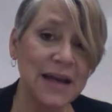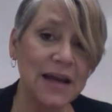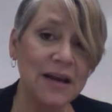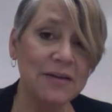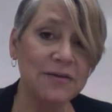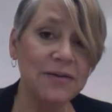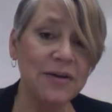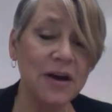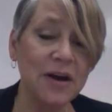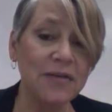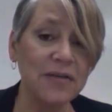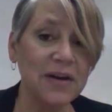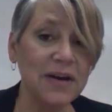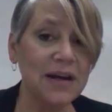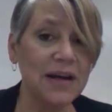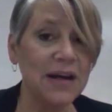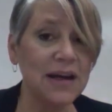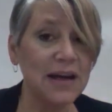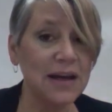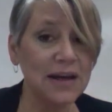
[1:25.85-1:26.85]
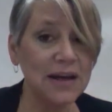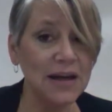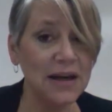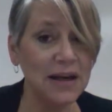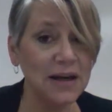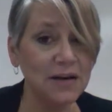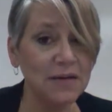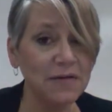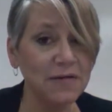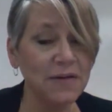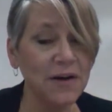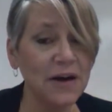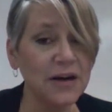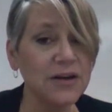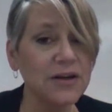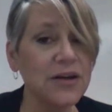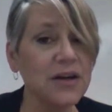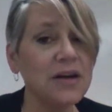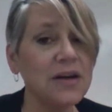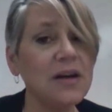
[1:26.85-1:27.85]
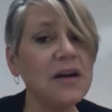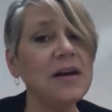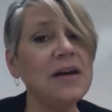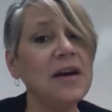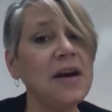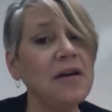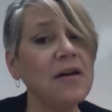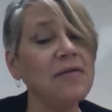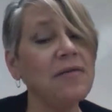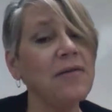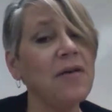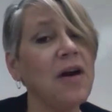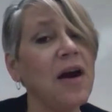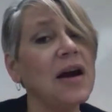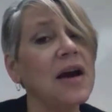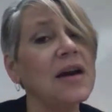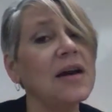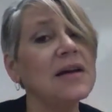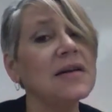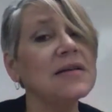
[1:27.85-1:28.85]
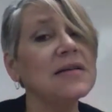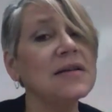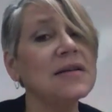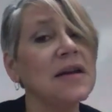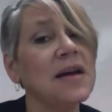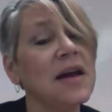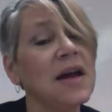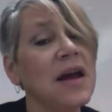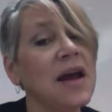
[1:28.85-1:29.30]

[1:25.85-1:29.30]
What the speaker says: If you have a kidney infection, nephritis.